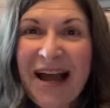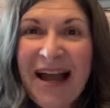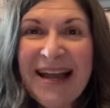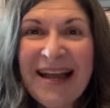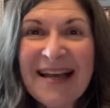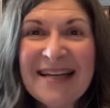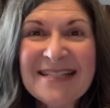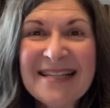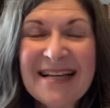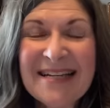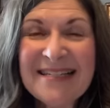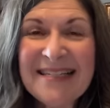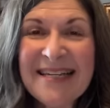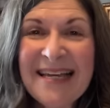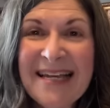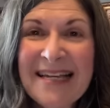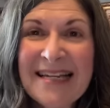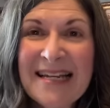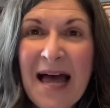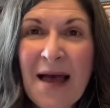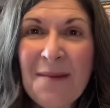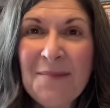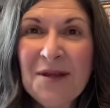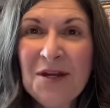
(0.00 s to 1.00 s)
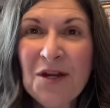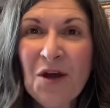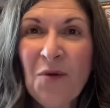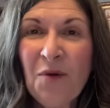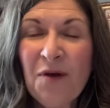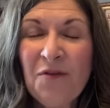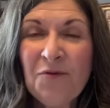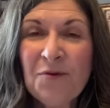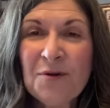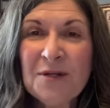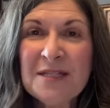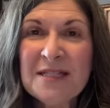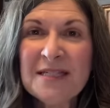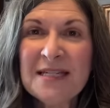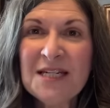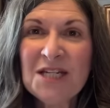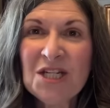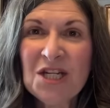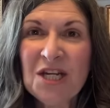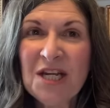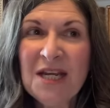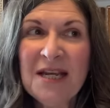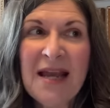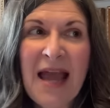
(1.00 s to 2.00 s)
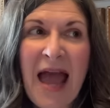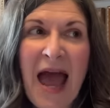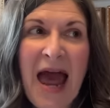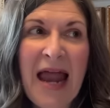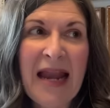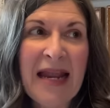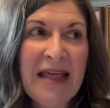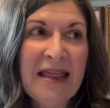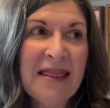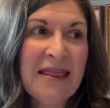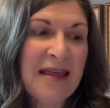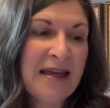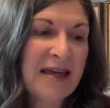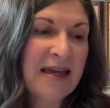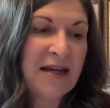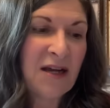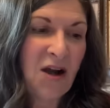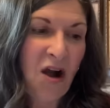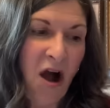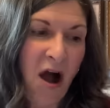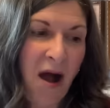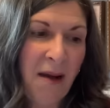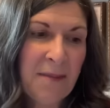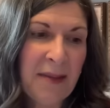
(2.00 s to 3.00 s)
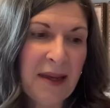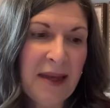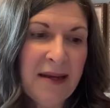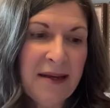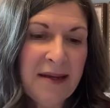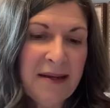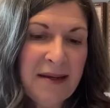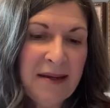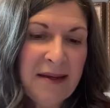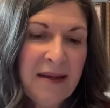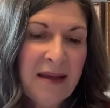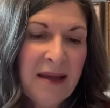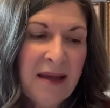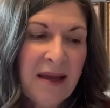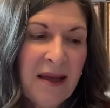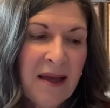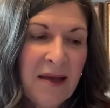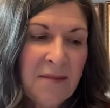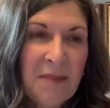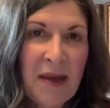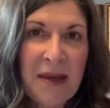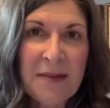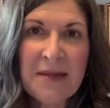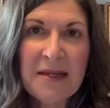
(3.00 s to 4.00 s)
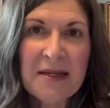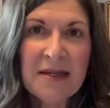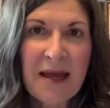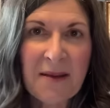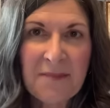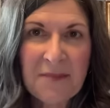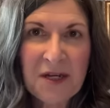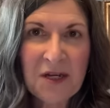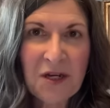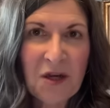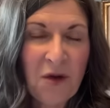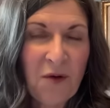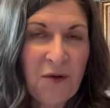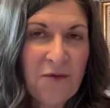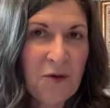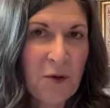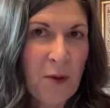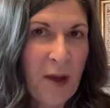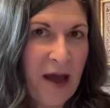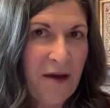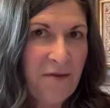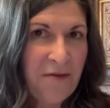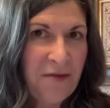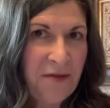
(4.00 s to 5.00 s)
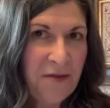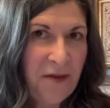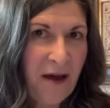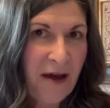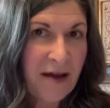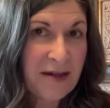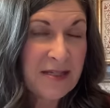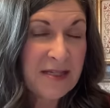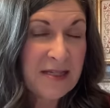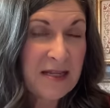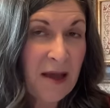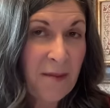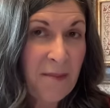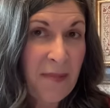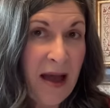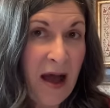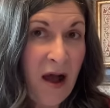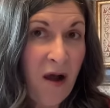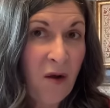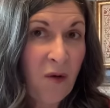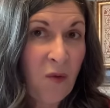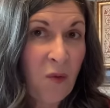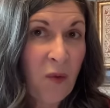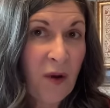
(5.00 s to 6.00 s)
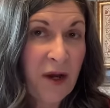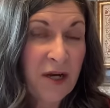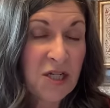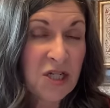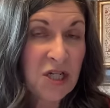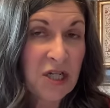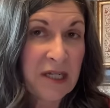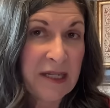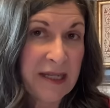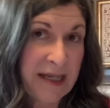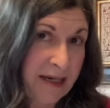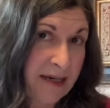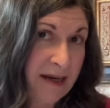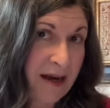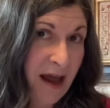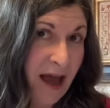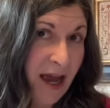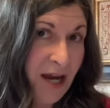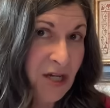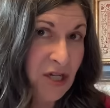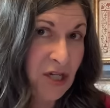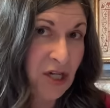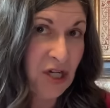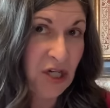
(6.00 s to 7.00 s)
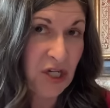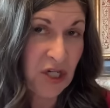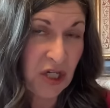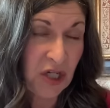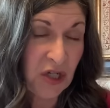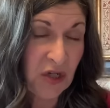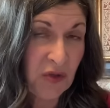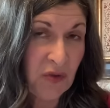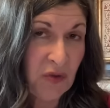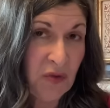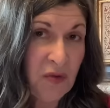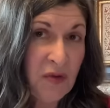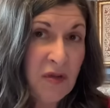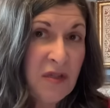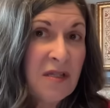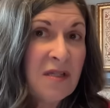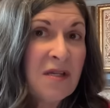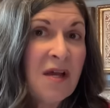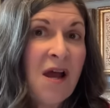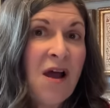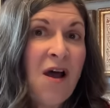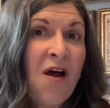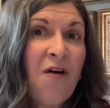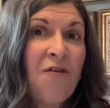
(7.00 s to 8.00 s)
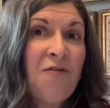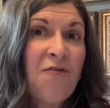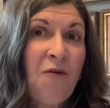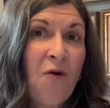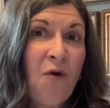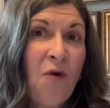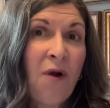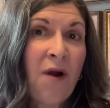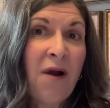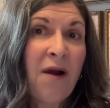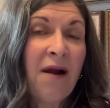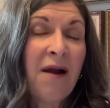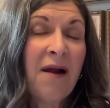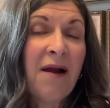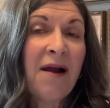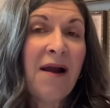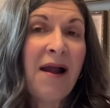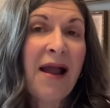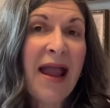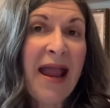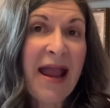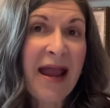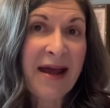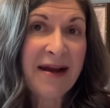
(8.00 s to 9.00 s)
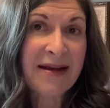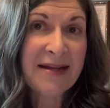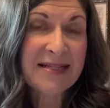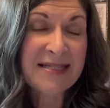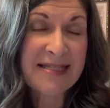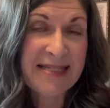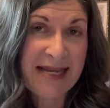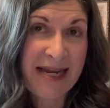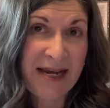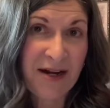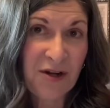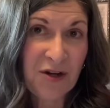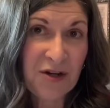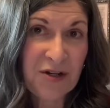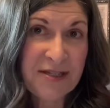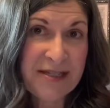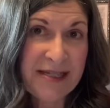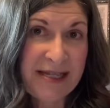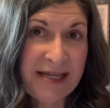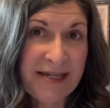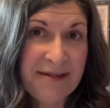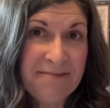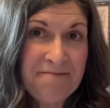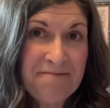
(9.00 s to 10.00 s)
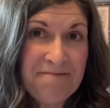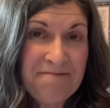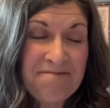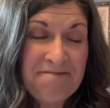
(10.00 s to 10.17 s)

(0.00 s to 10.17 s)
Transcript: I guess that's it. Let me know if we're stitching anything in common. Maybe let me know if you have thoughts about which Lynn and I should choose for Hannah Sanderson.